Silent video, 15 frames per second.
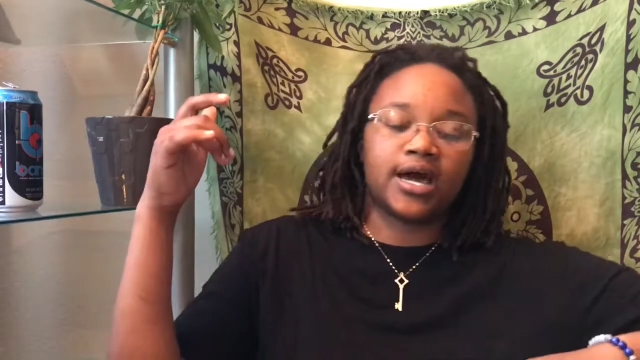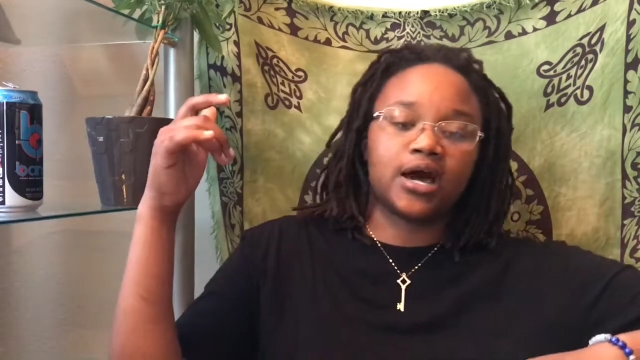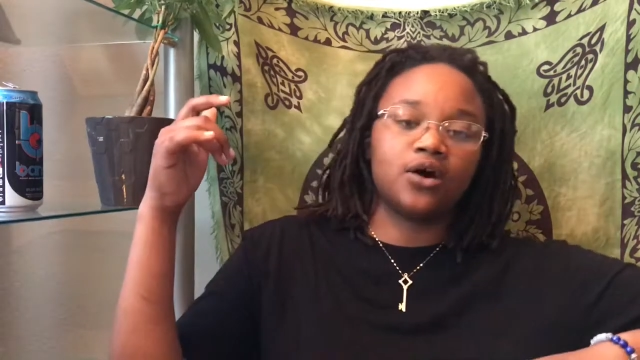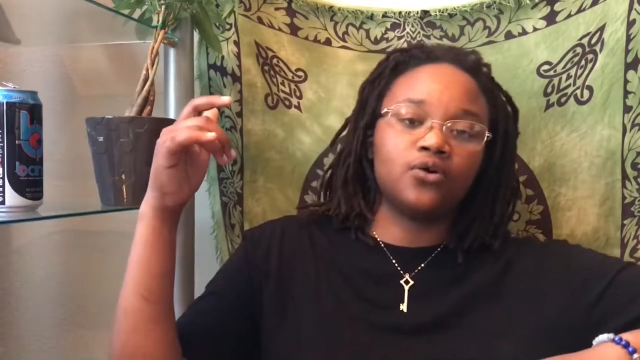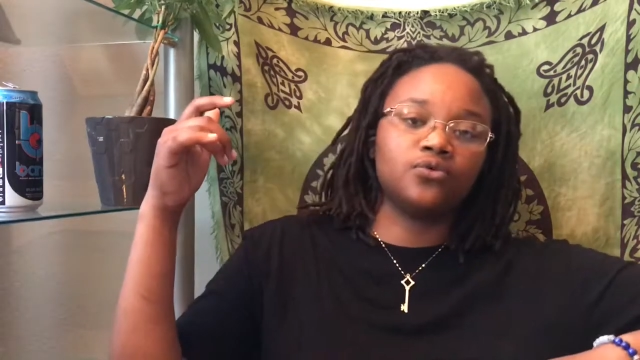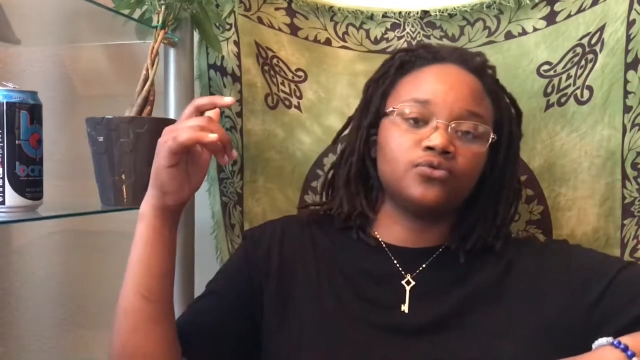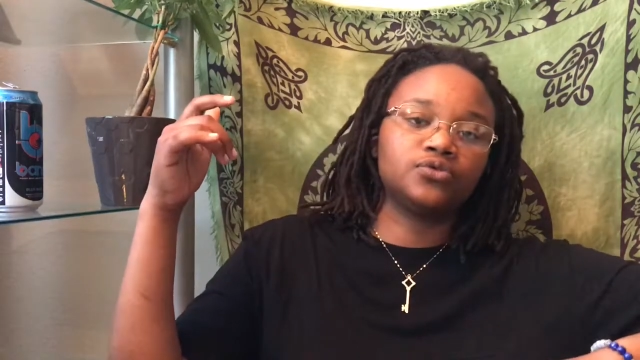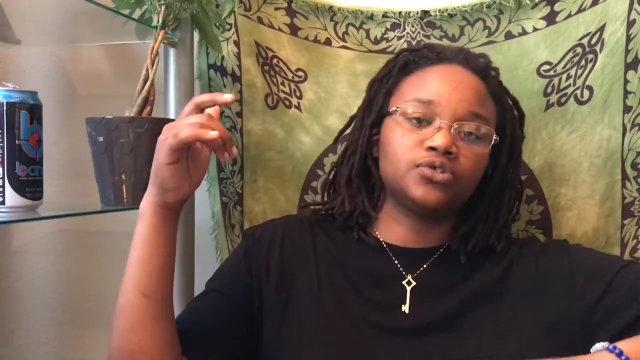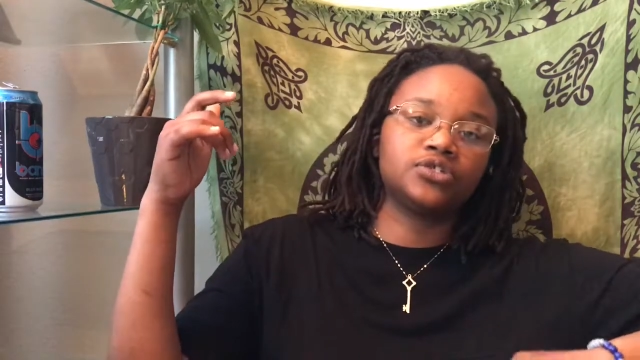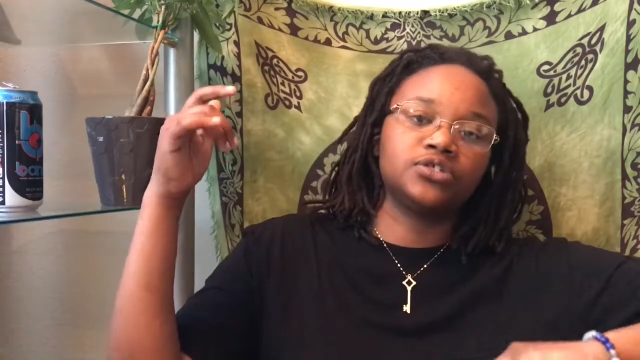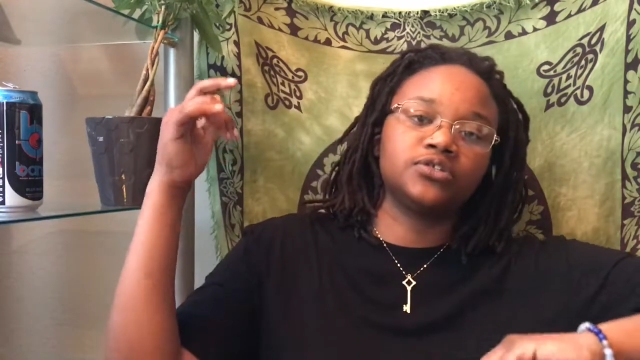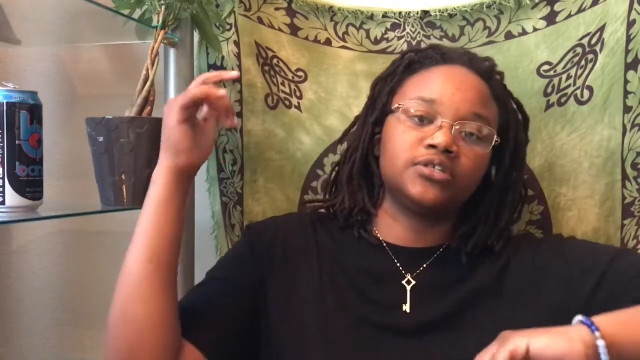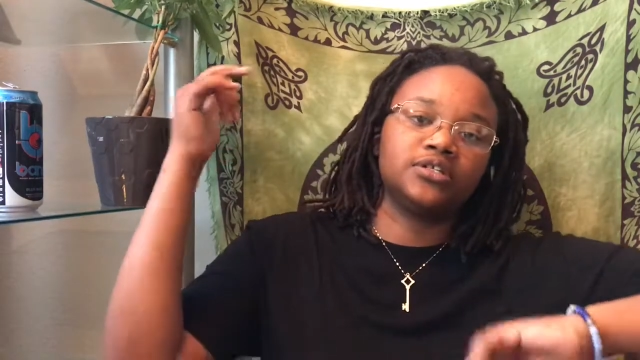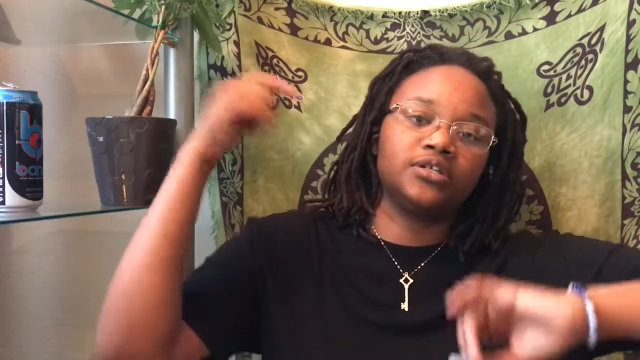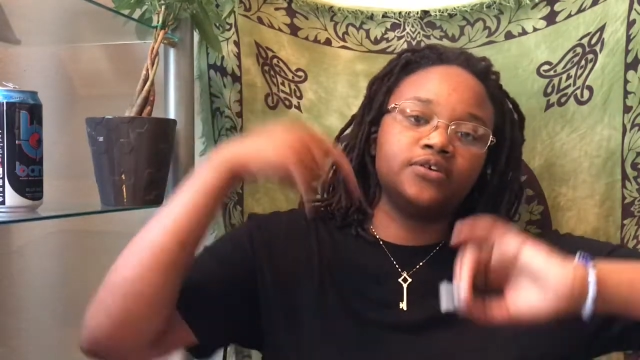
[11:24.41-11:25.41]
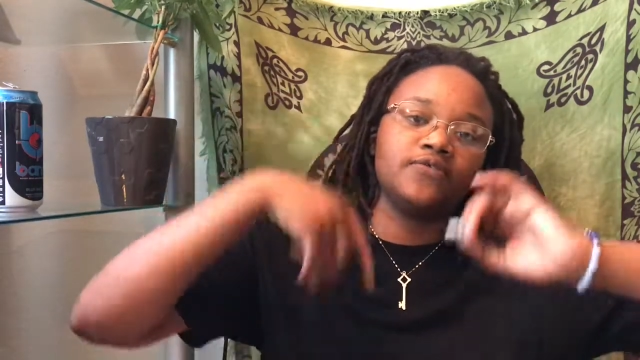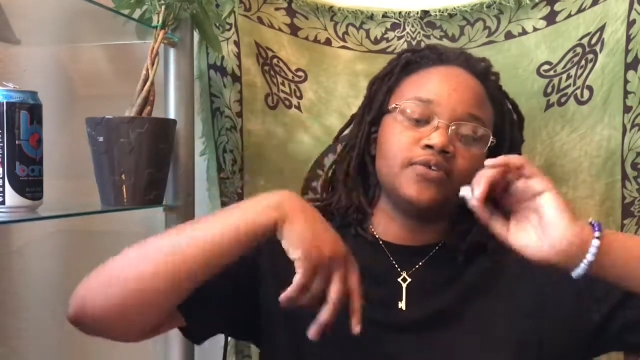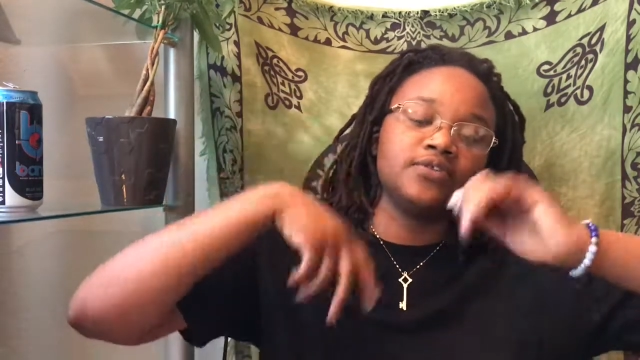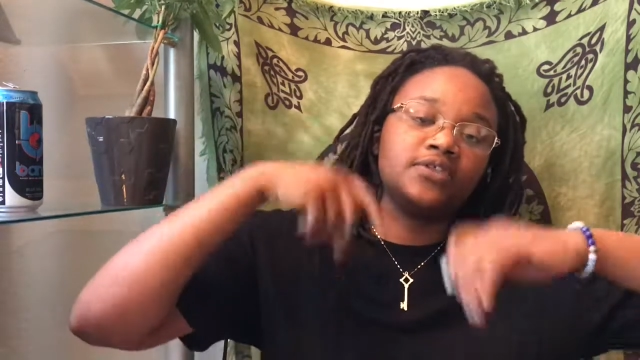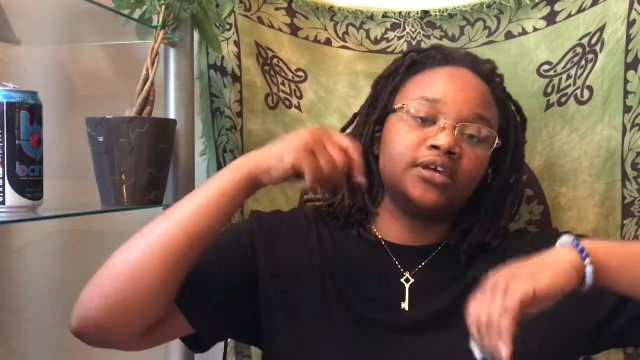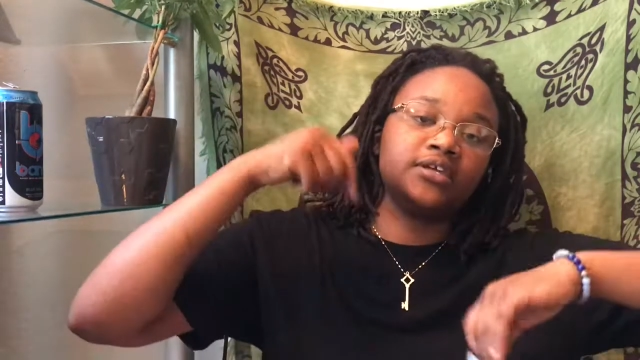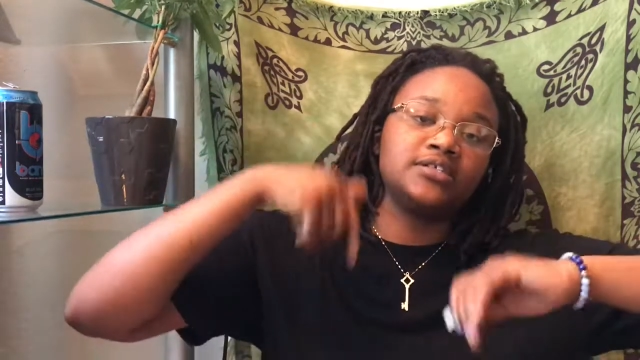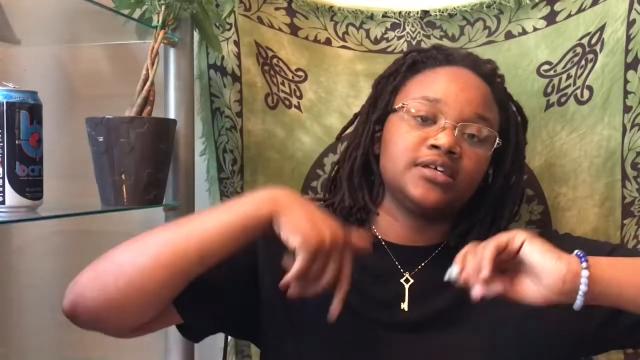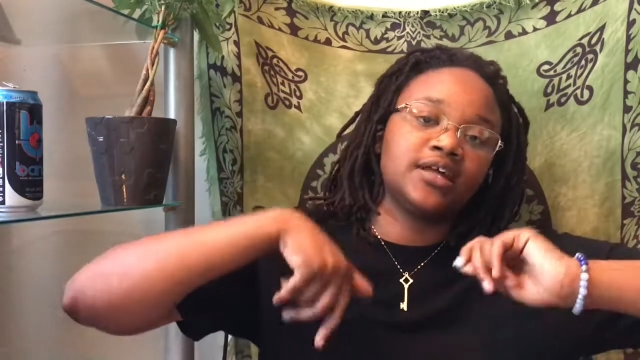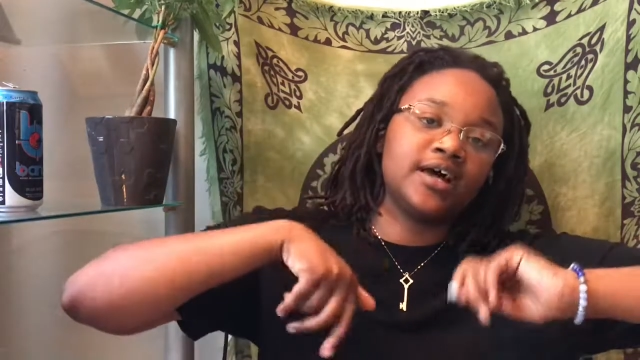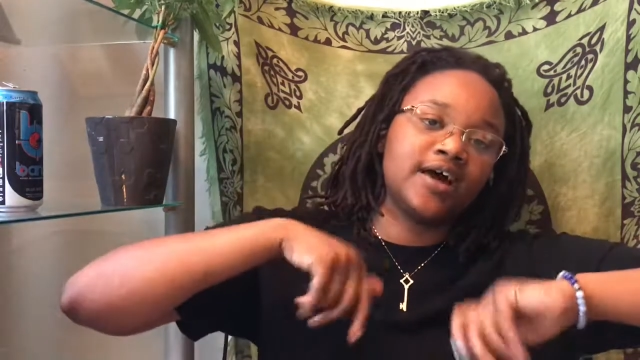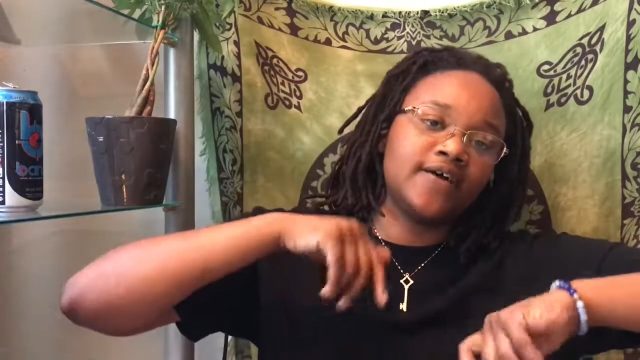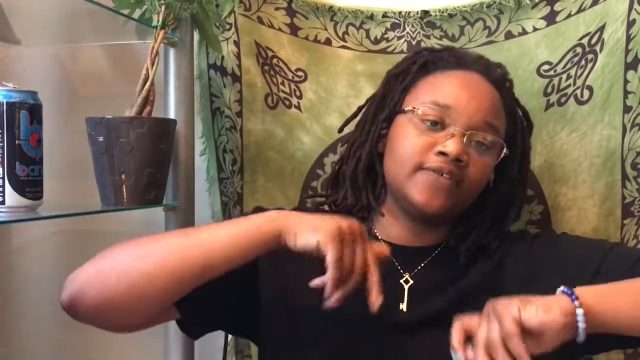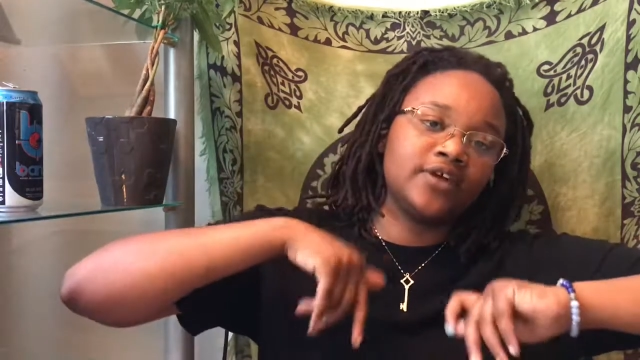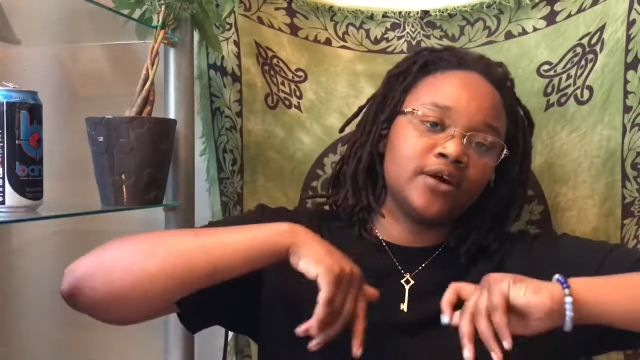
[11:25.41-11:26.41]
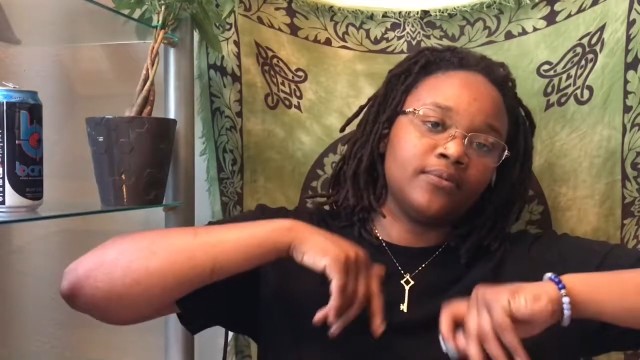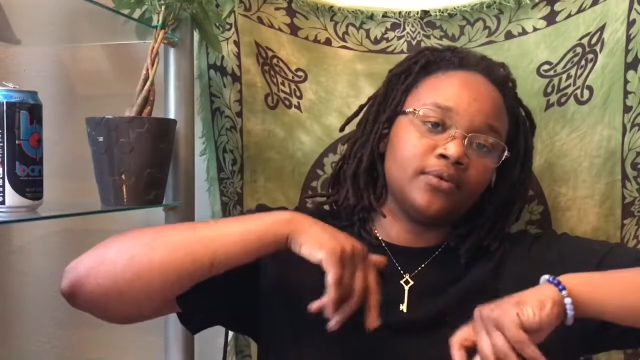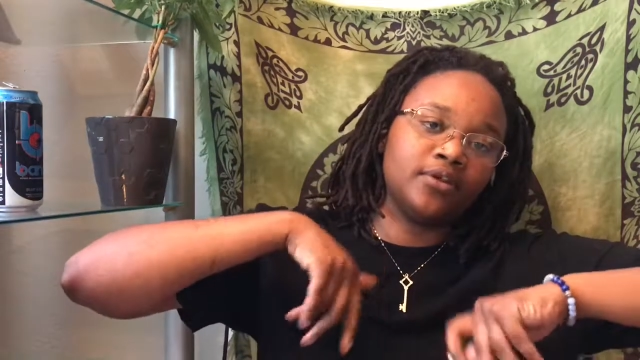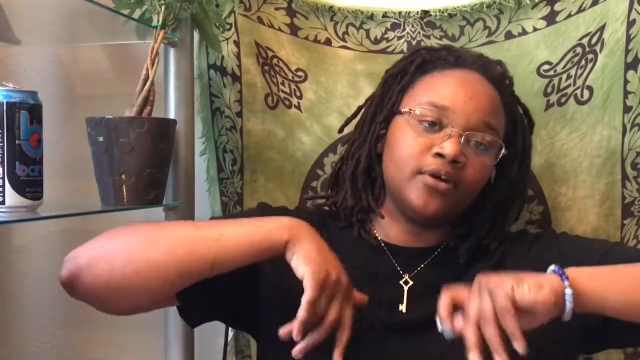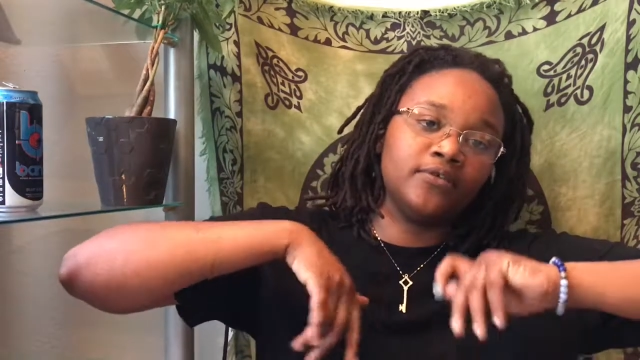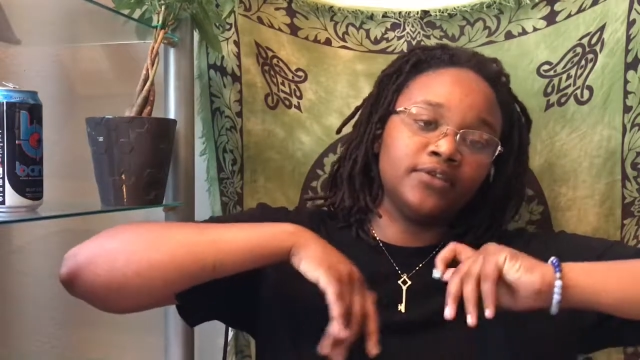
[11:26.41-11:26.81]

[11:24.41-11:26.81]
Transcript: out the different things that I have down below,